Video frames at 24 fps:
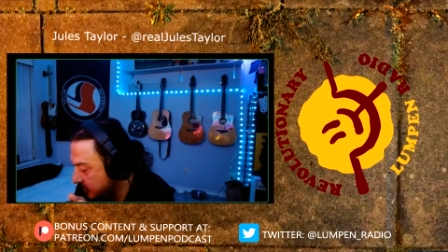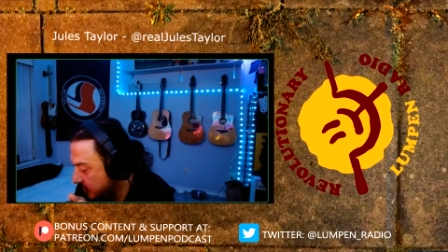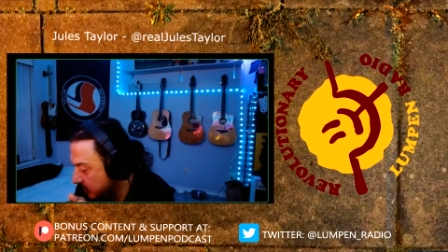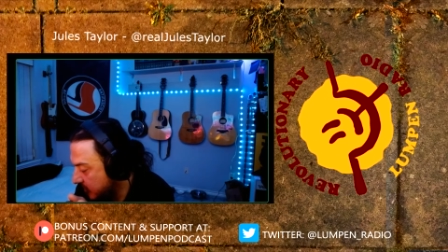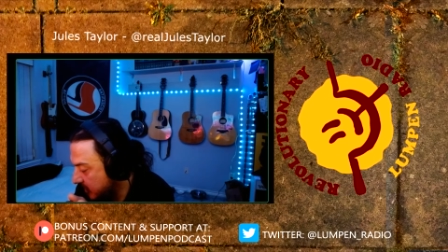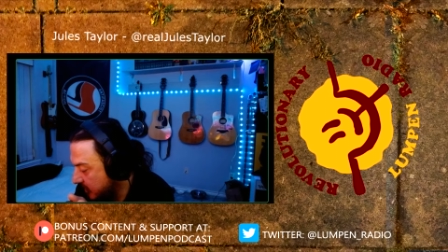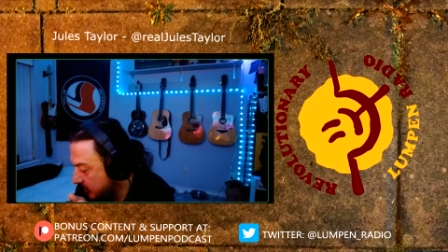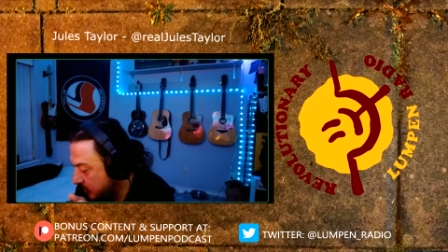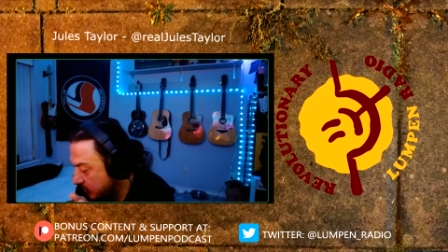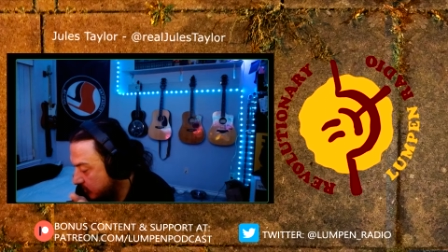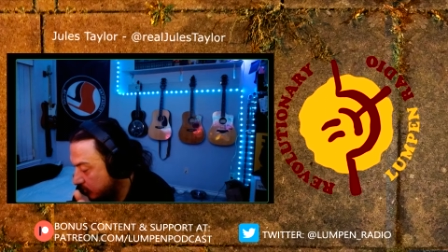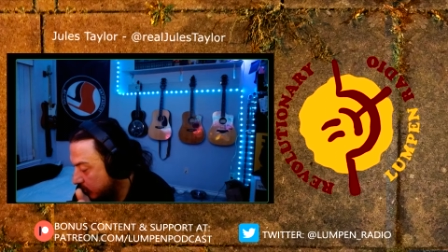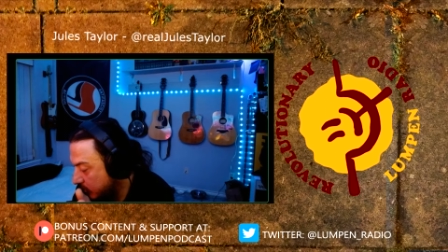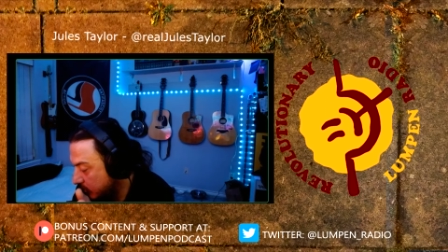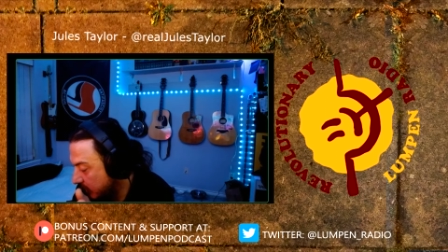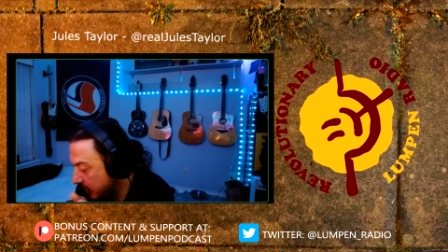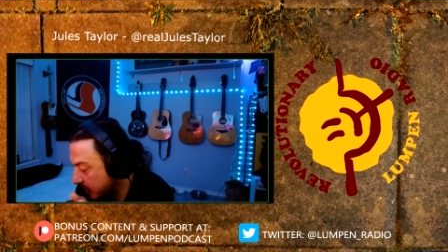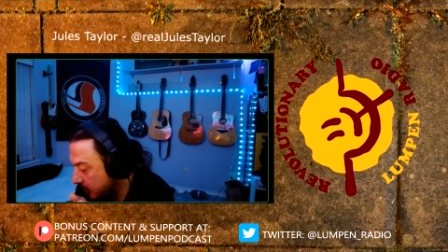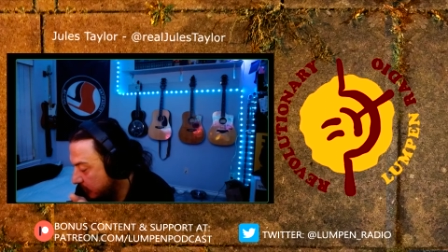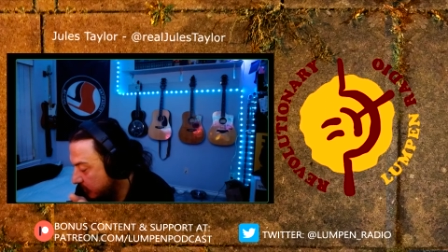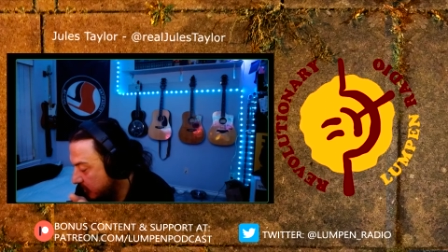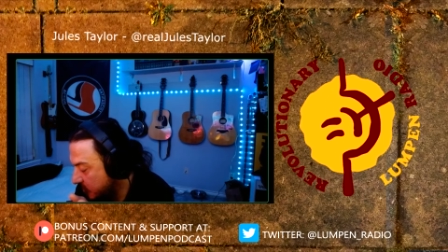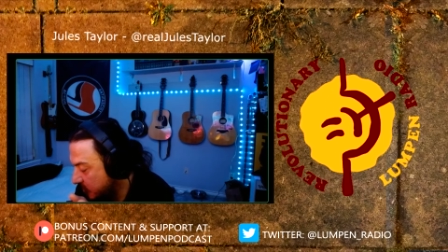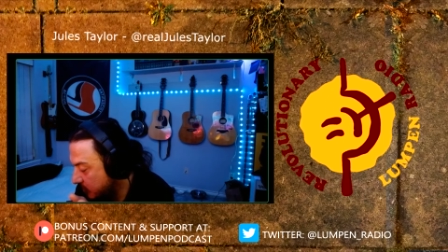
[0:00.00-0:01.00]
things. They
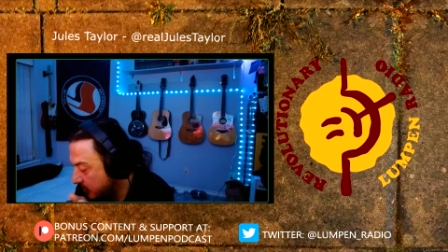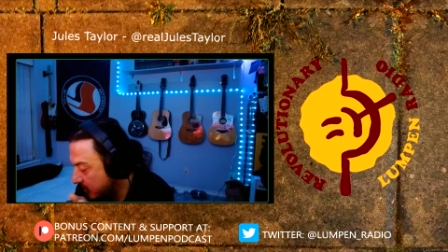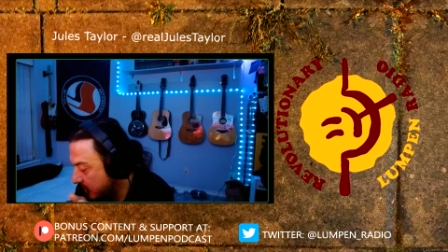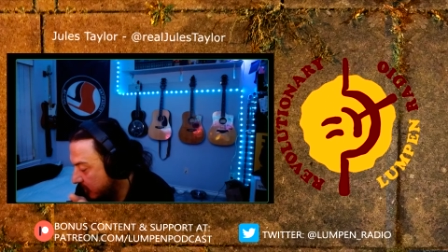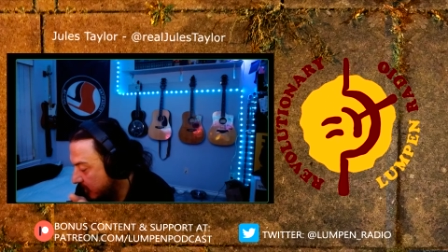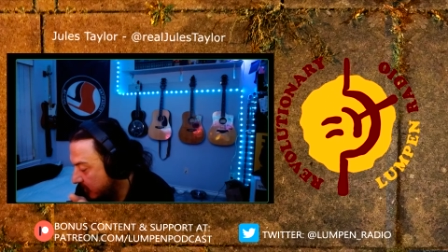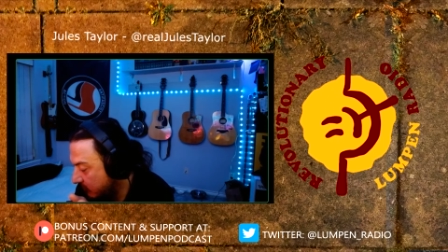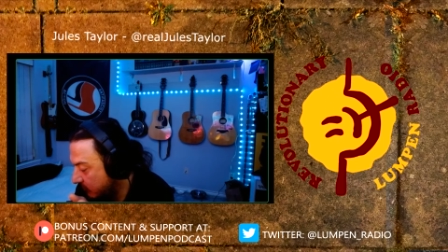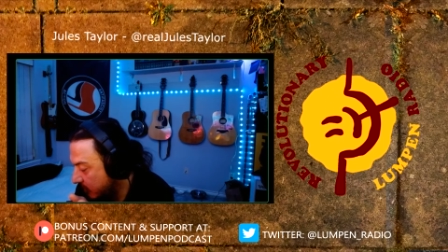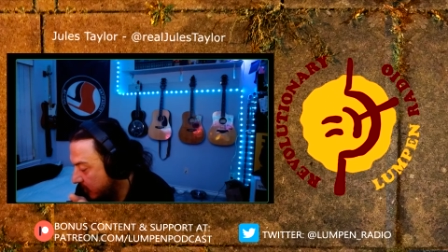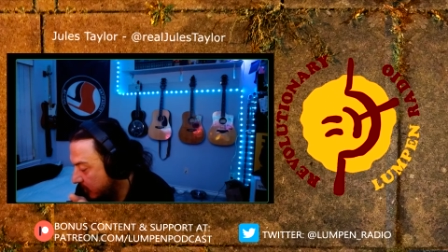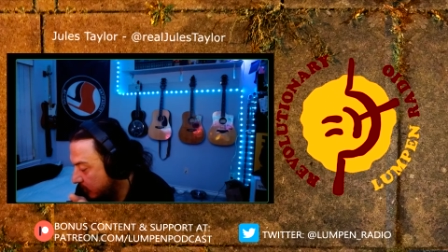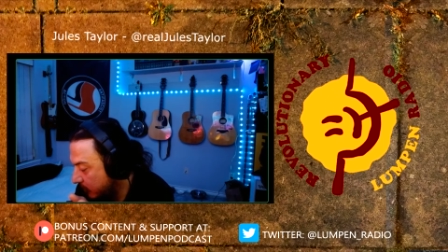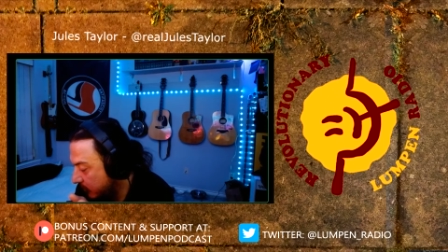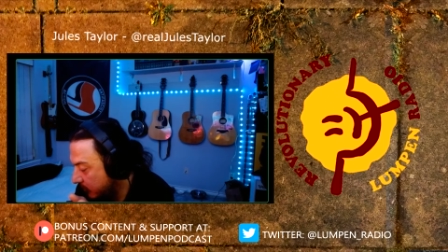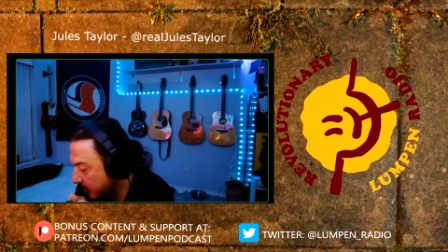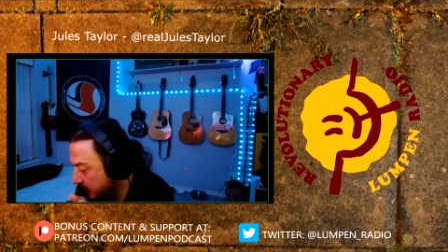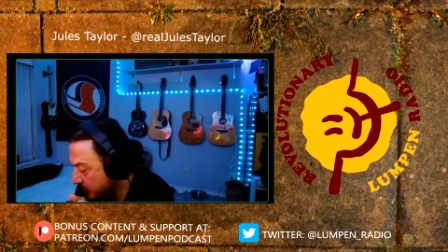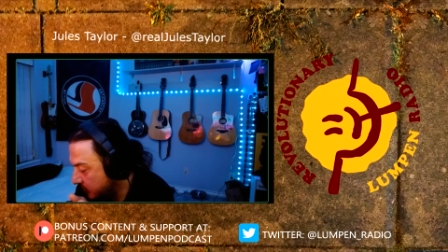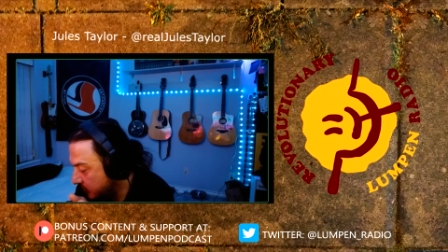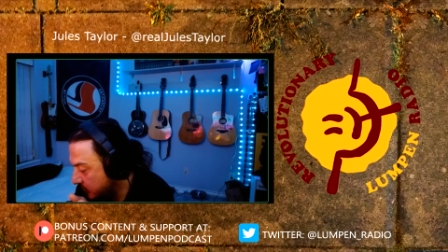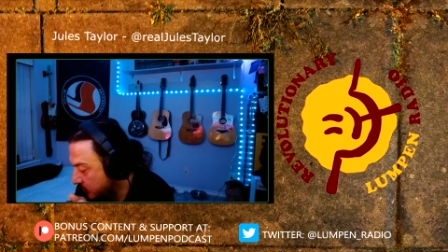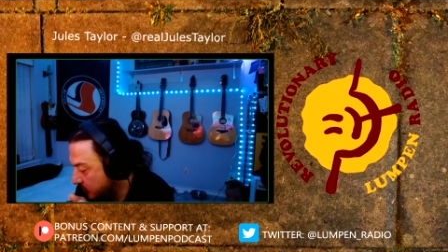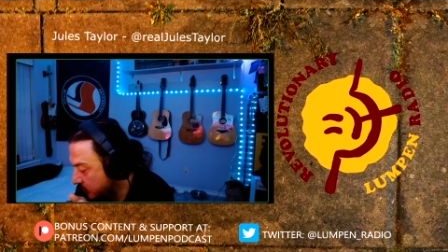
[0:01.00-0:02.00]
really enriched my life by
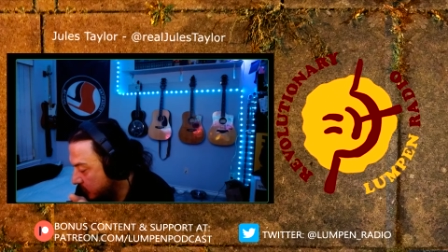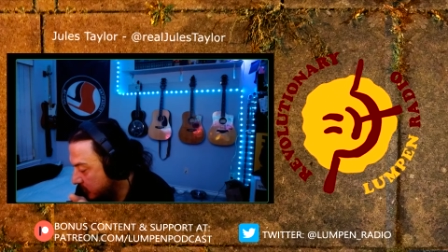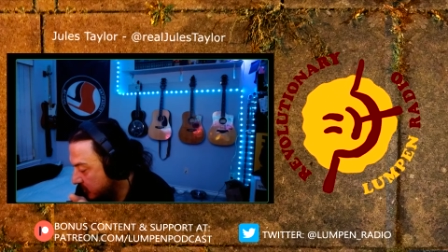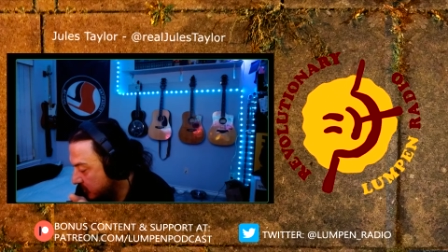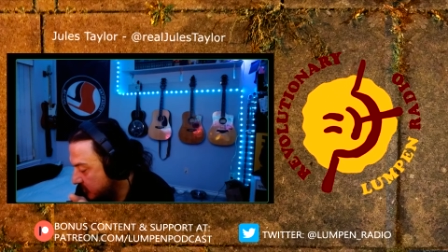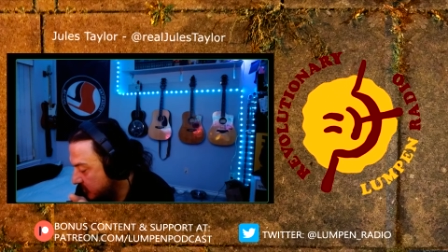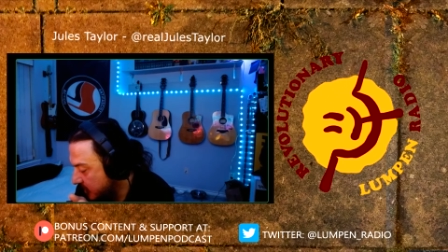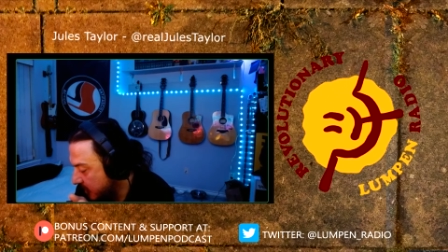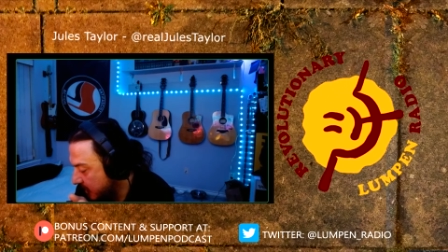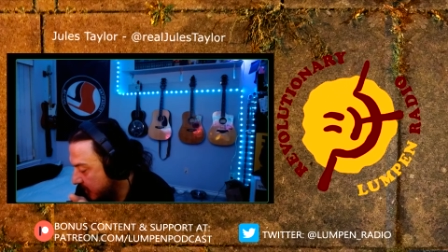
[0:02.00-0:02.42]
reading those books.